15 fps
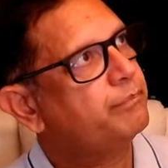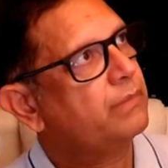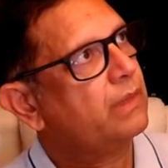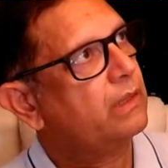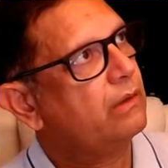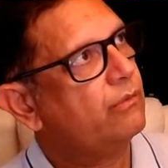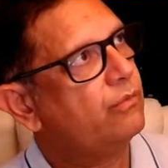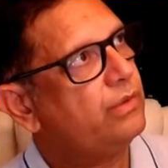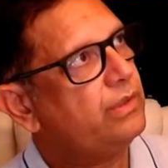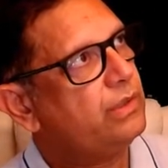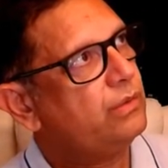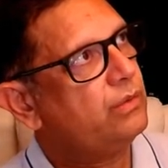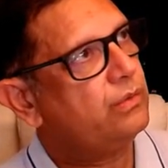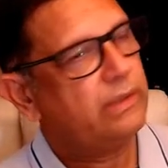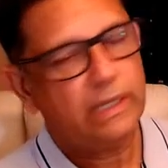we
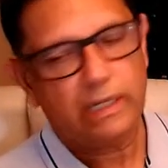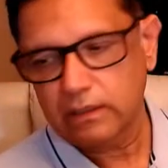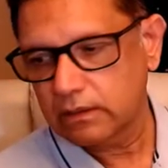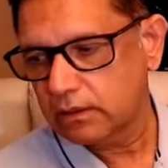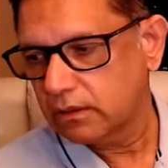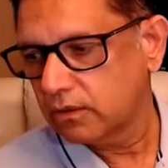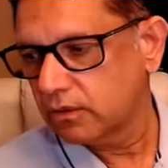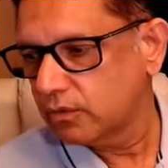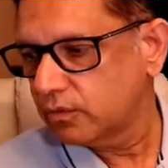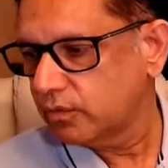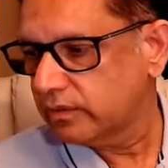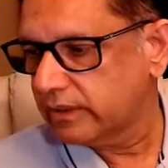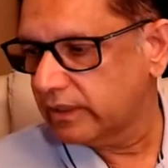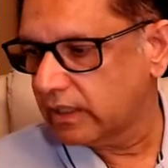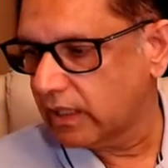know that root
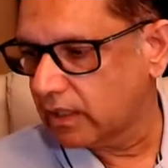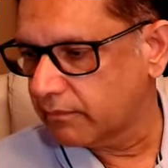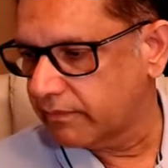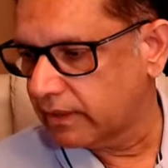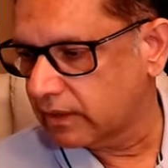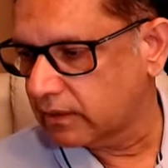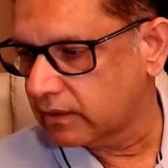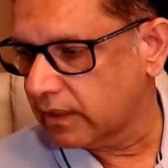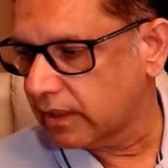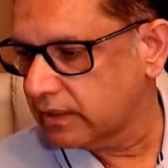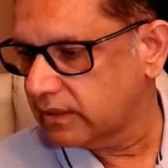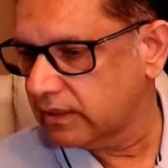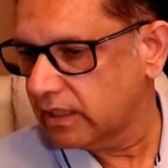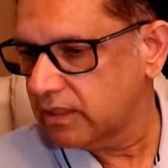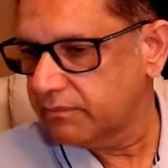in Arabic,
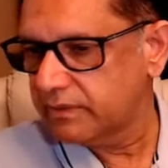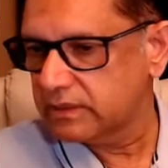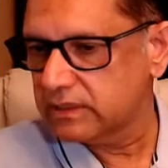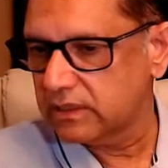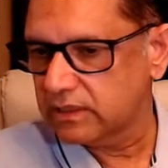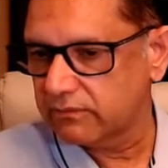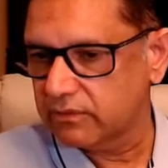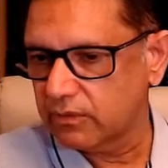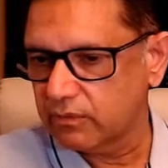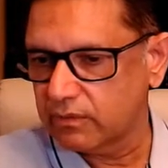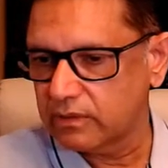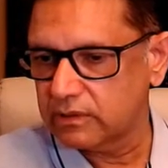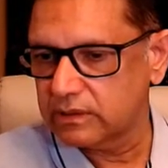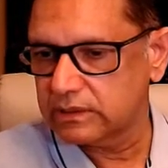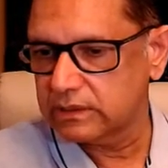99% of the
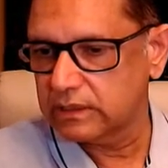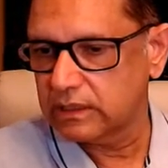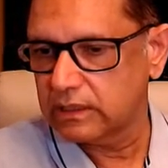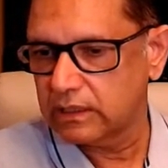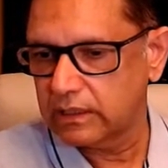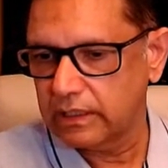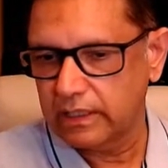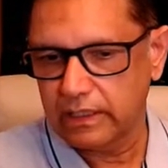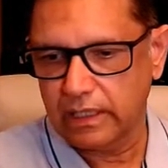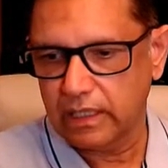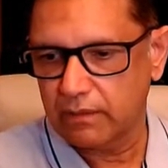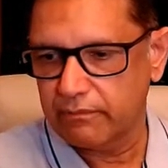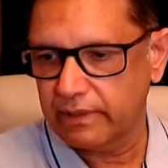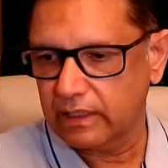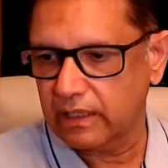words in
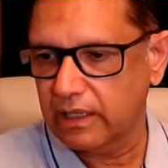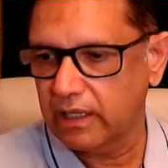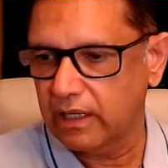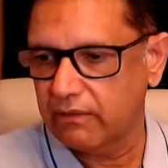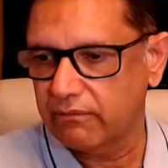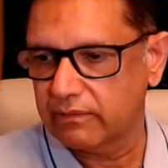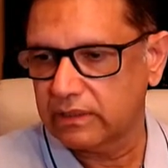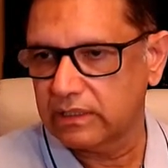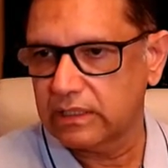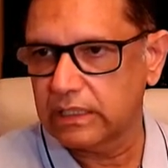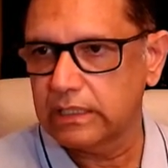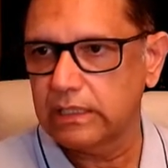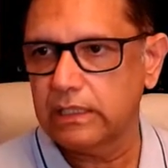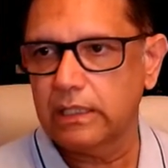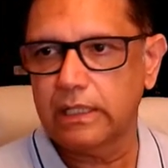Arabic have
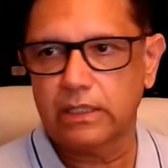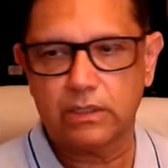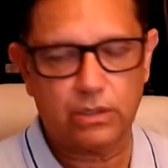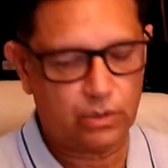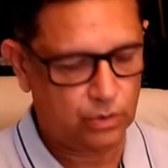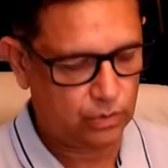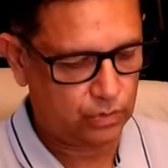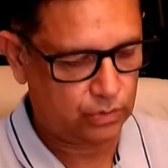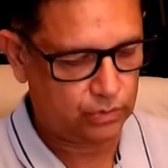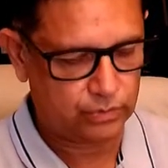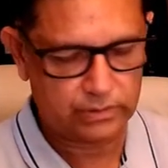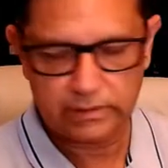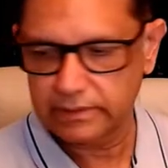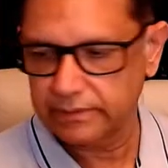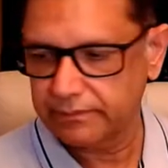3-letter
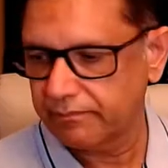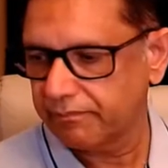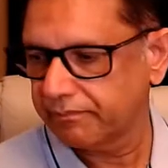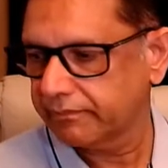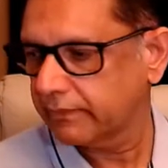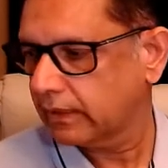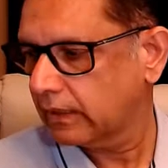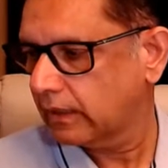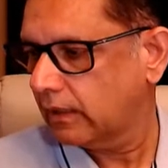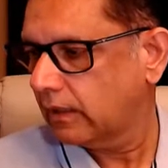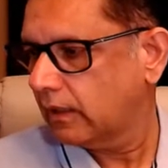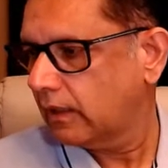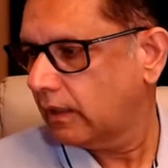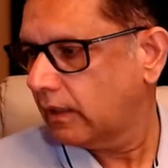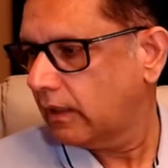root,
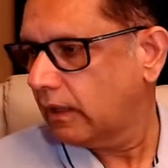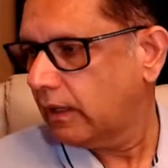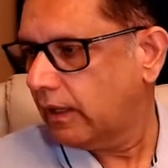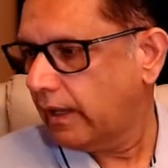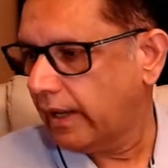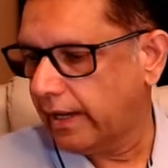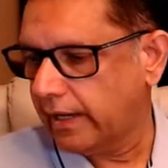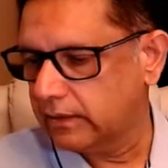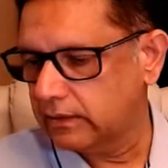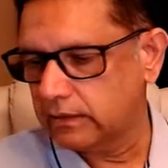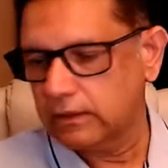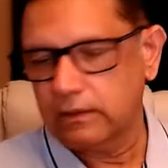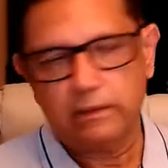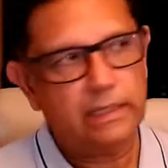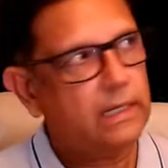and
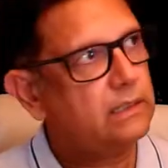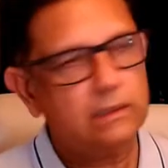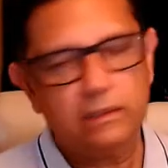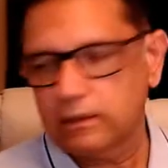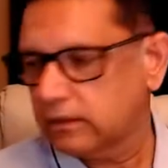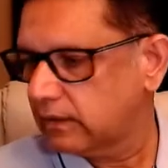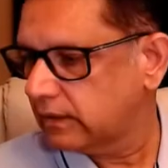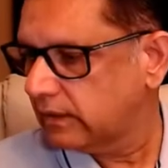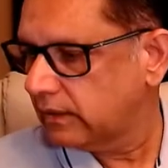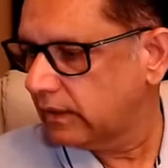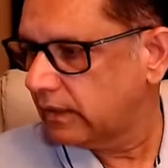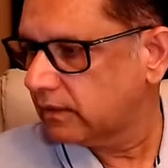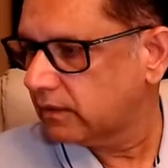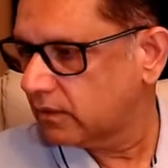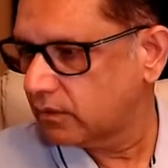that
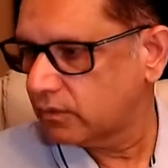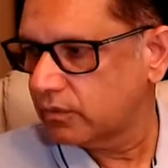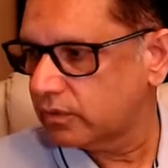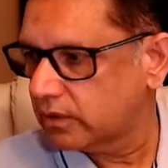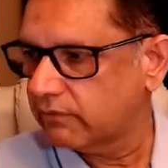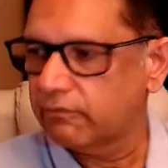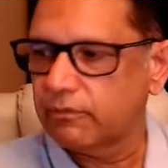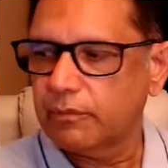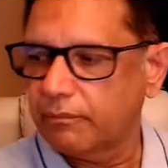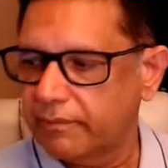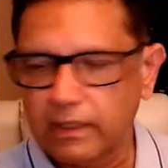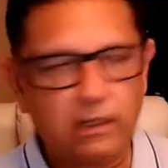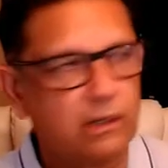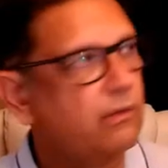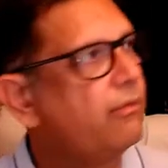3-letter root, if we
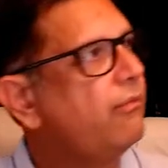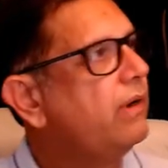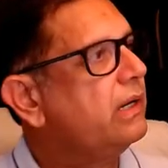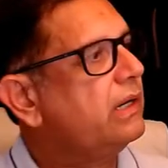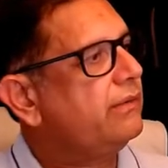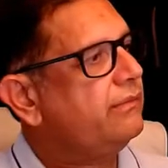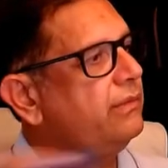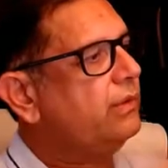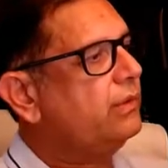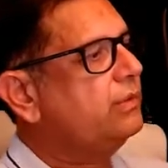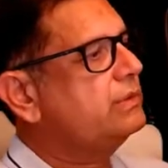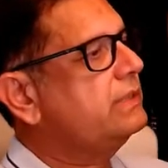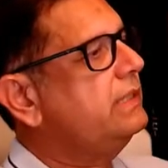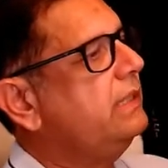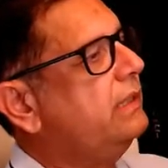pick one of those
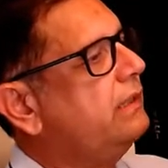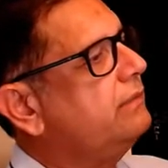here,